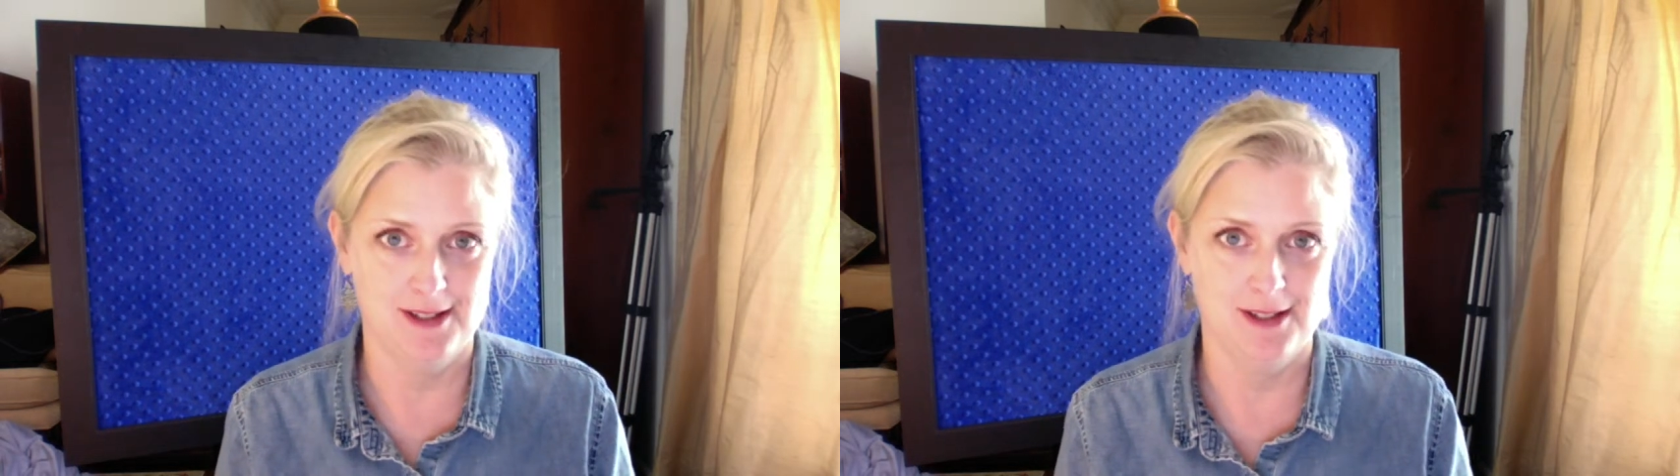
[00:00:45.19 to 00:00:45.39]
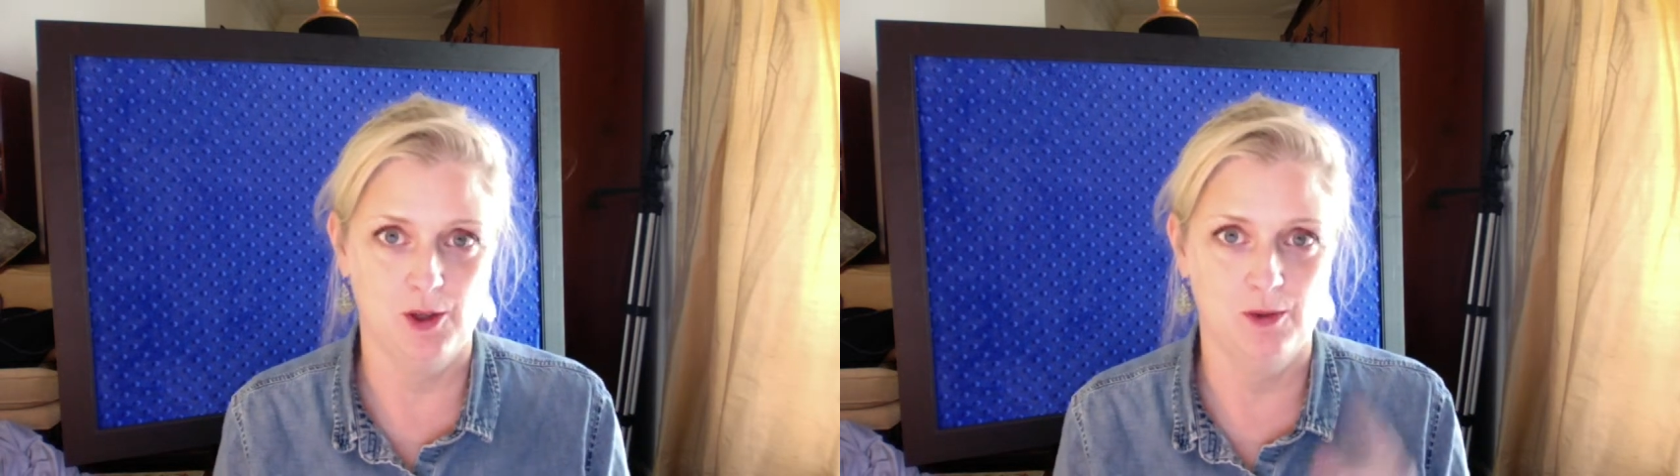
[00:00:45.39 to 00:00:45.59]

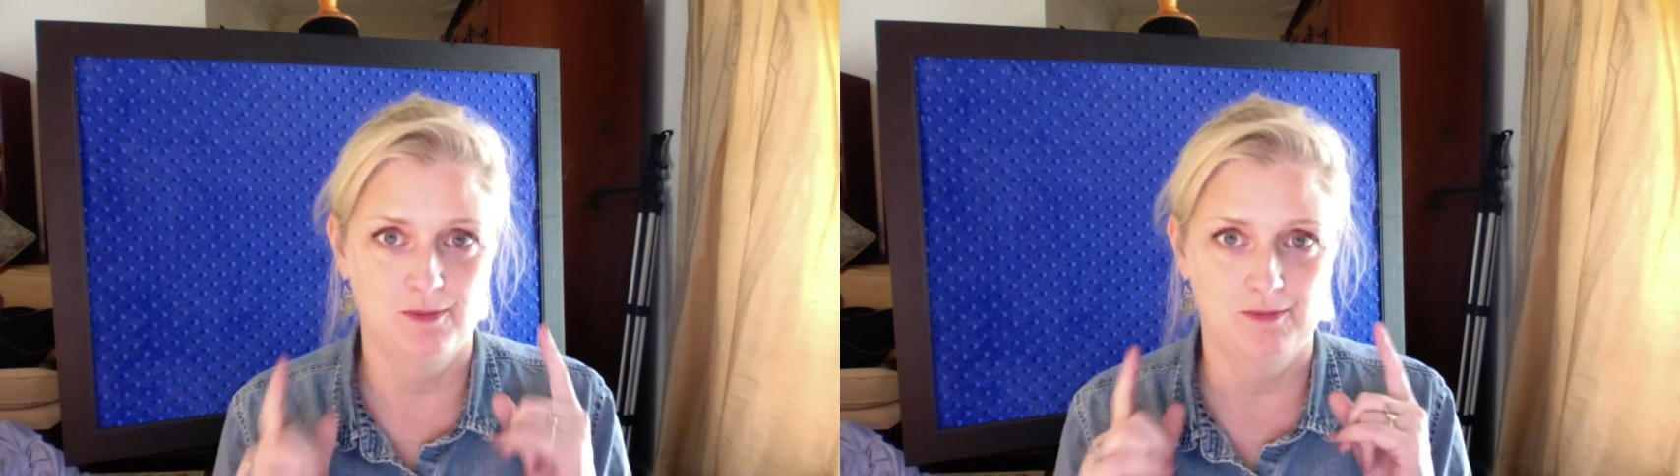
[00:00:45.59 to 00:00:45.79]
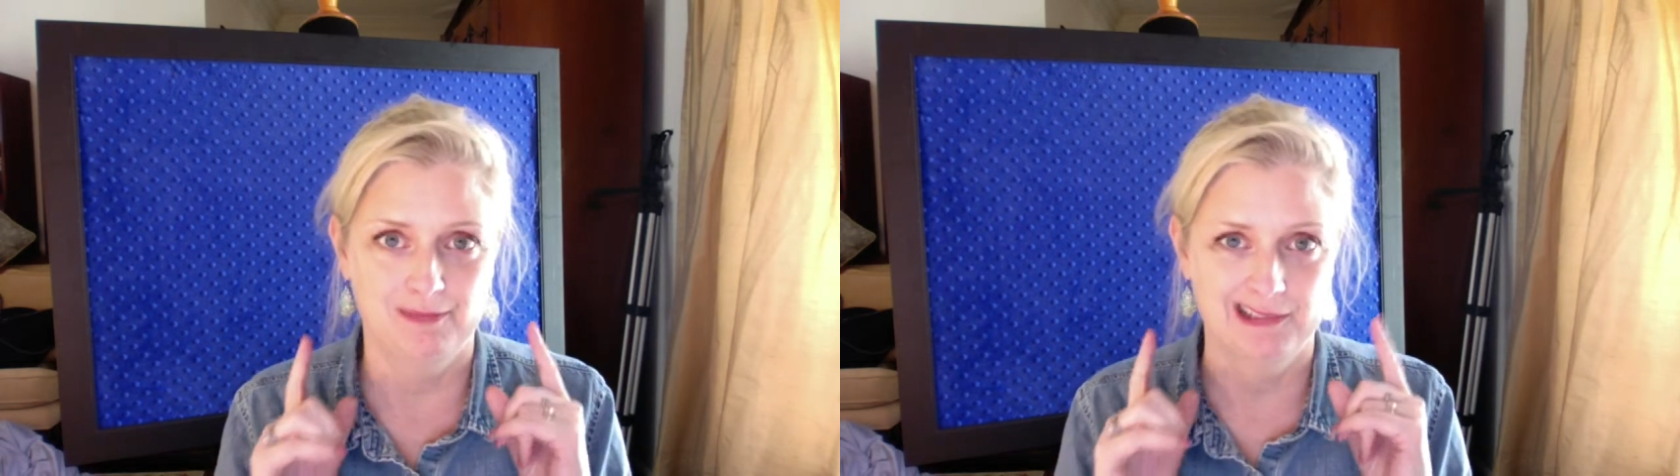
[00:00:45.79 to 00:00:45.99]
So
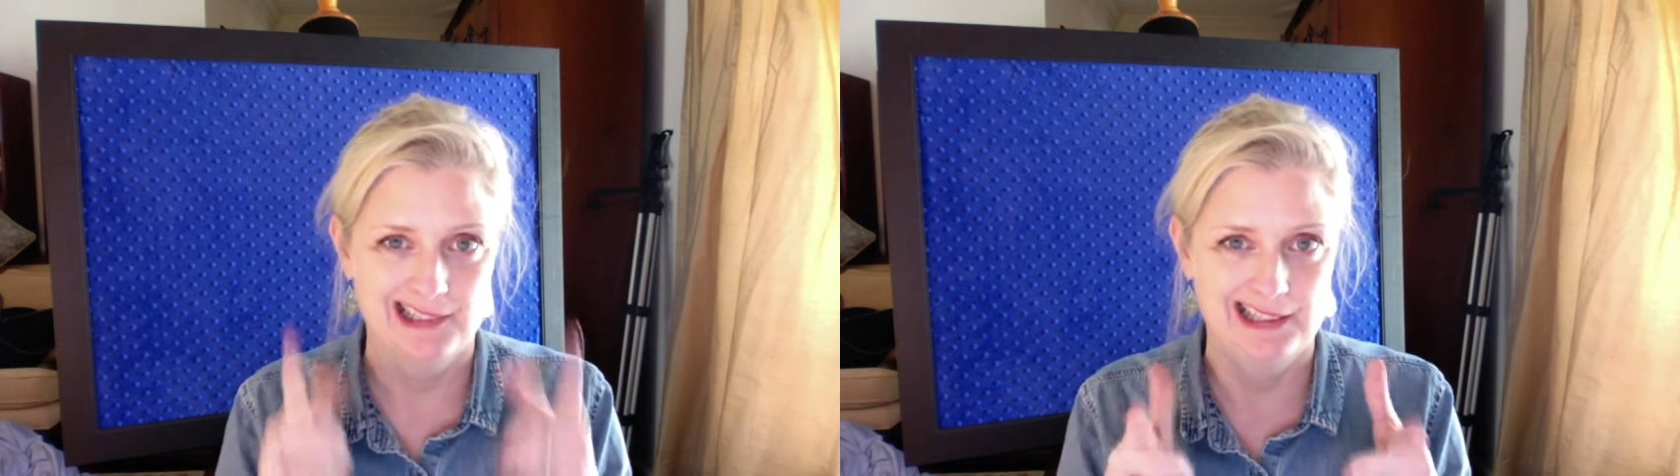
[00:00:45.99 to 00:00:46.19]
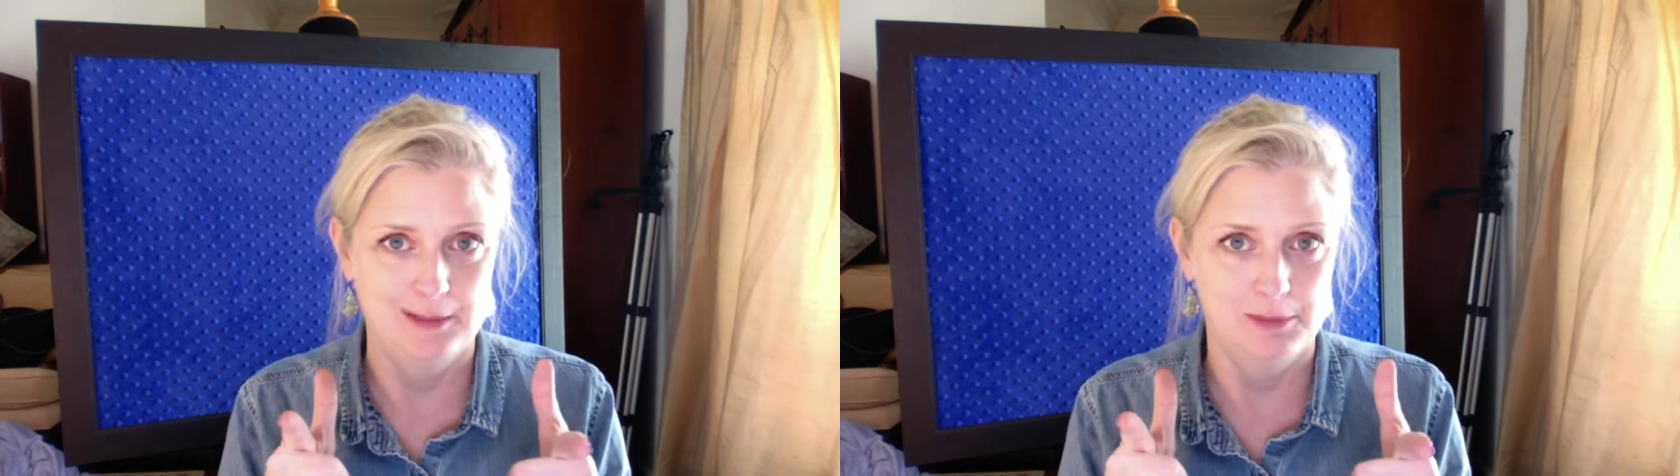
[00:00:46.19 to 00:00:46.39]

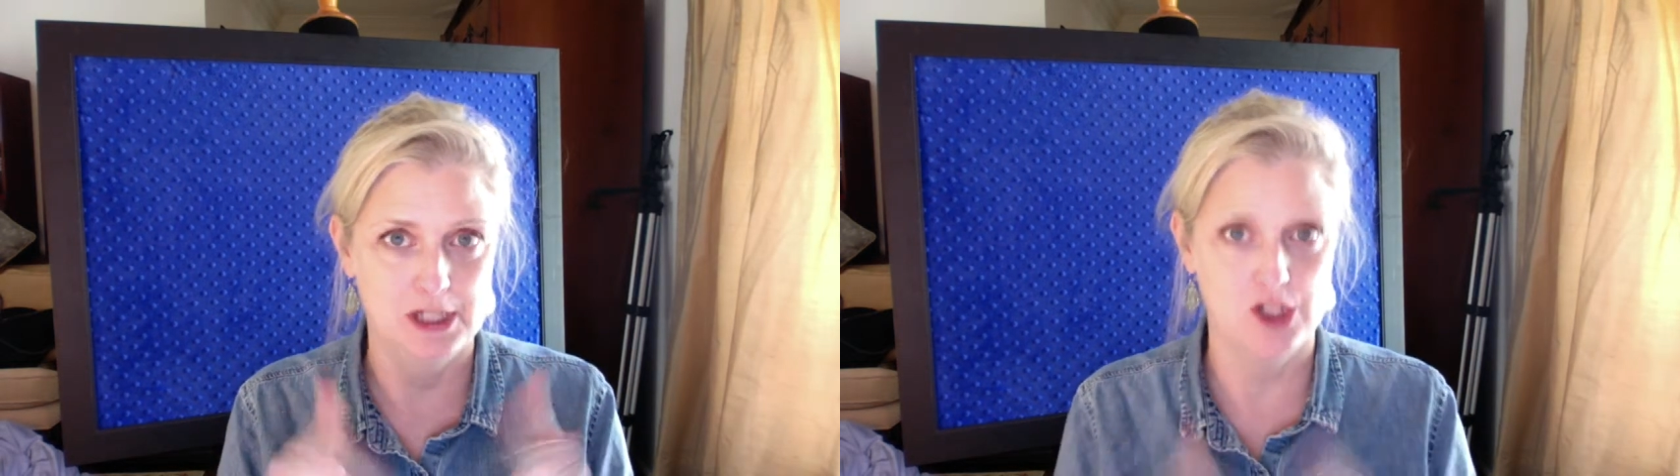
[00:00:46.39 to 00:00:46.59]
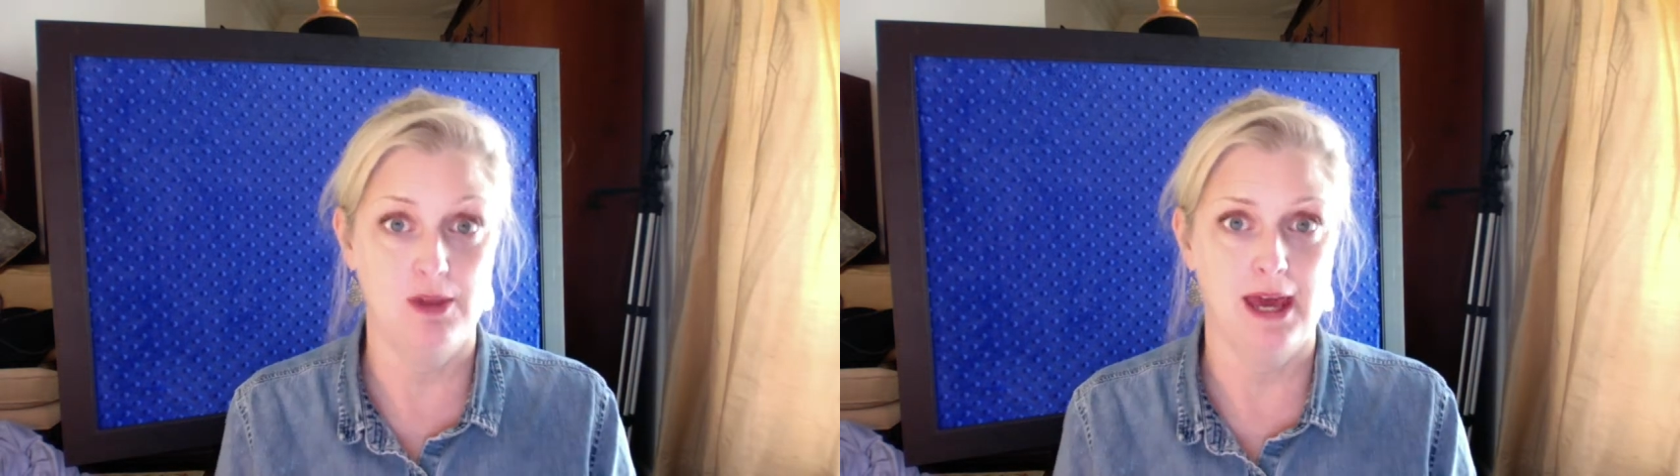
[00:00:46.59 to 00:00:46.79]

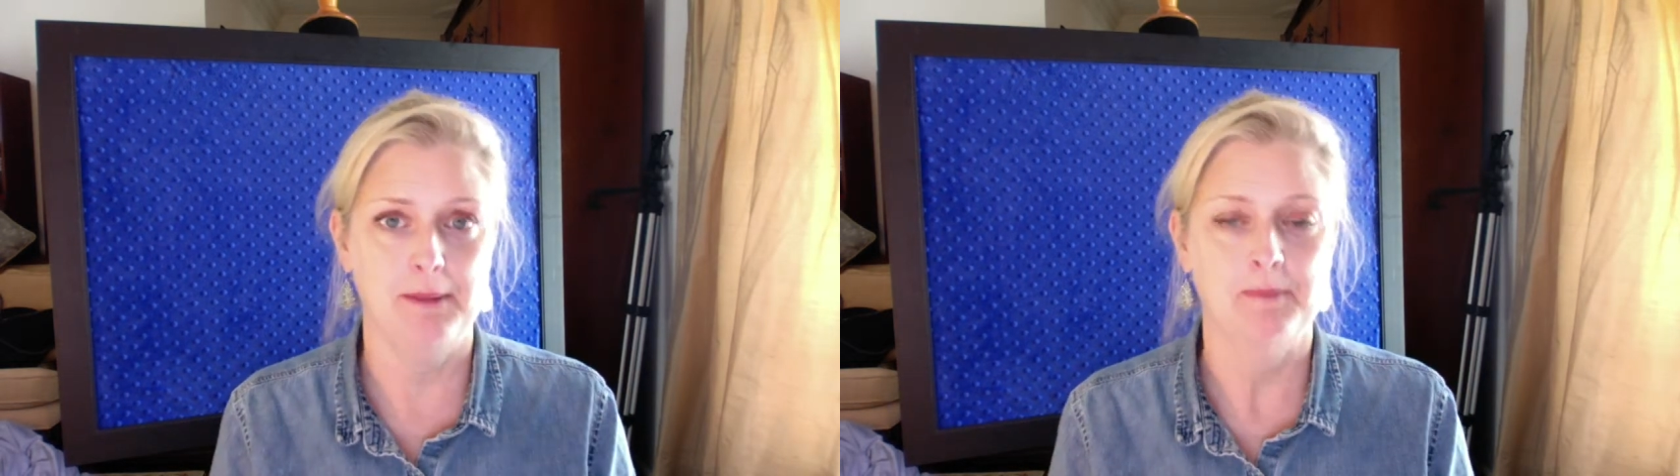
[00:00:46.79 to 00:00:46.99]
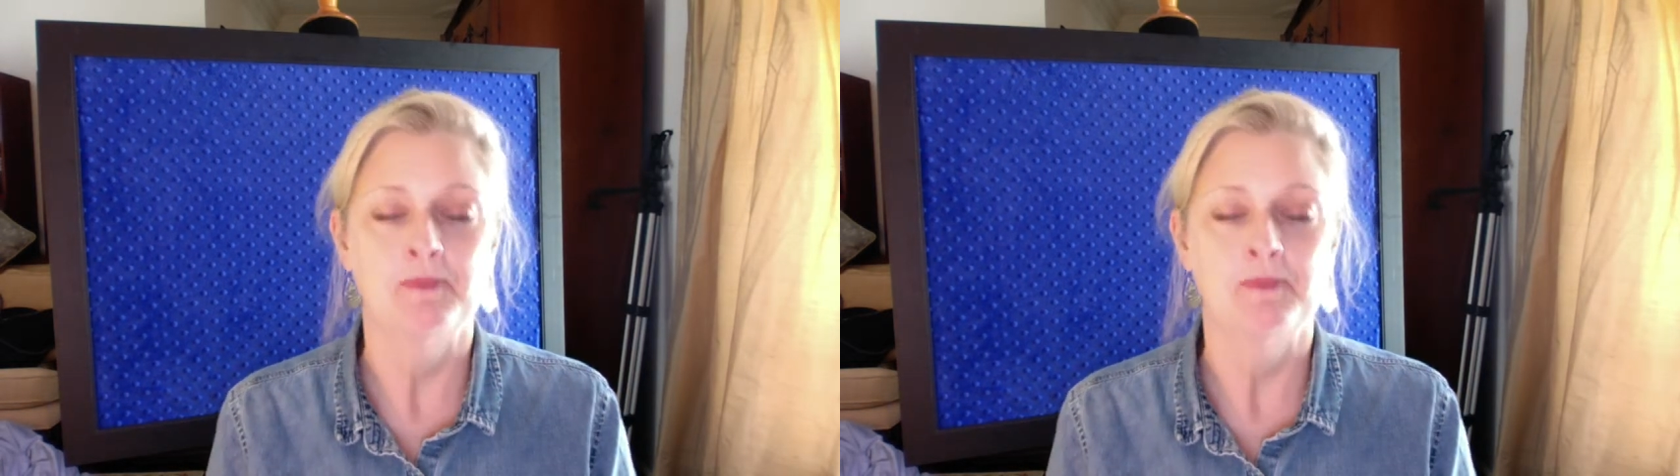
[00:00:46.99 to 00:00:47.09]
please do that.